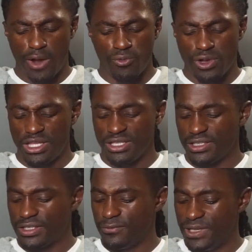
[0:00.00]
I
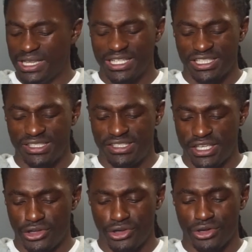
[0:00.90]
wouldn't really
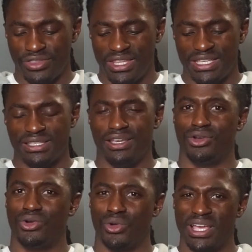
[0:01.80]
consider this
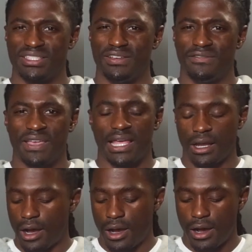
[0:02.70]
aggressive
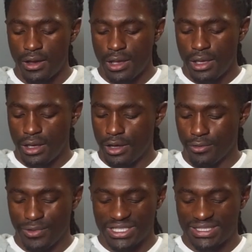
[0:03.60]
at all.
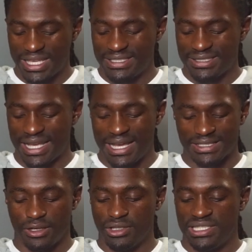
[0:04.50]
Uh, real estate
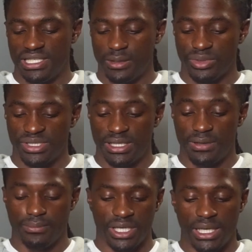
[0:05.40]
stocks only ten
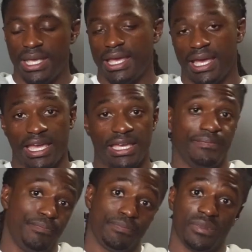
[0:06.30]
percent, but
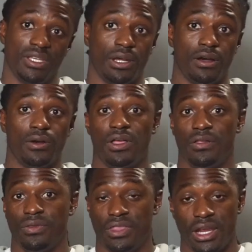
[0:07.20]
hey, you know,
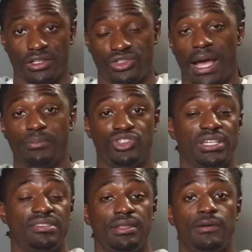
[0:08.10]
they're I'm
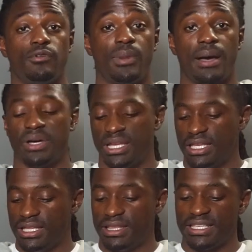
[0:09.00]
trusting them with my
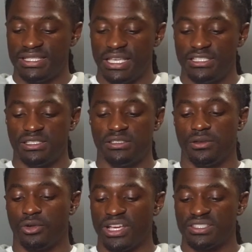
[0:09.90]
money, and they say this is
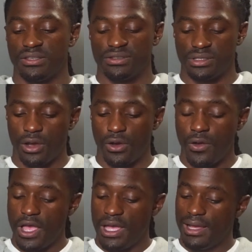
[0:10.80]
aggressive,
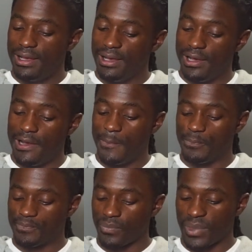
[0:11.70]
so
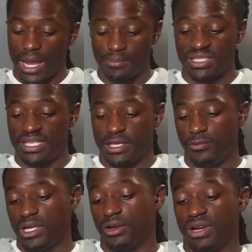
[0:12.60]
um, I'm
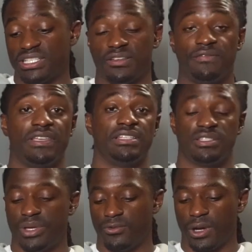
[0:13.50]
sticking with aggressive, and
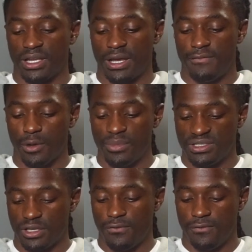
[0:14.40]
it's been working out for me
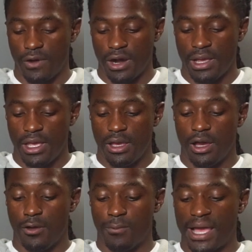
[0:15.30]
so far.
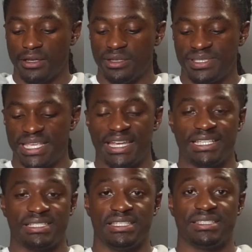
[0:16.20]
Uh, roundup
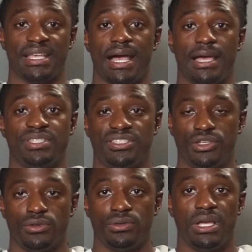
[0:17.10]
settings is times
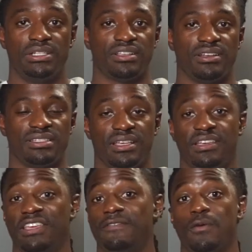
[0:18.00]
two, so it's,
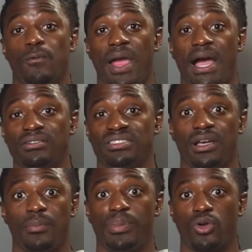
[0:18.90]
if it rounds
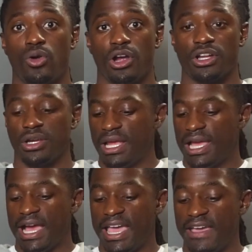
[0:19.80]
up a quarter,
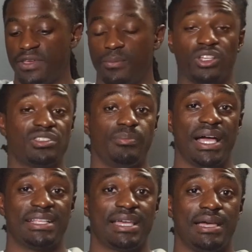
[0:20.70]
I have it
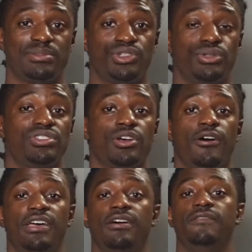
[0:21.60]
multiplied times two,
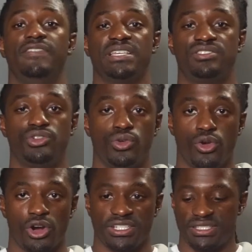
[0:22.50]
so it'll invest two
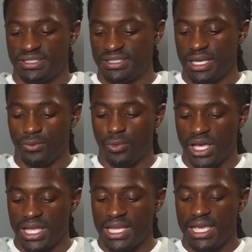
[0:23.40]
quarters instead of
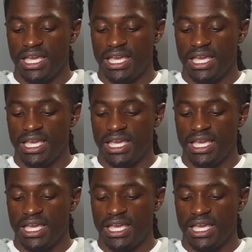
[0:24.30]
one.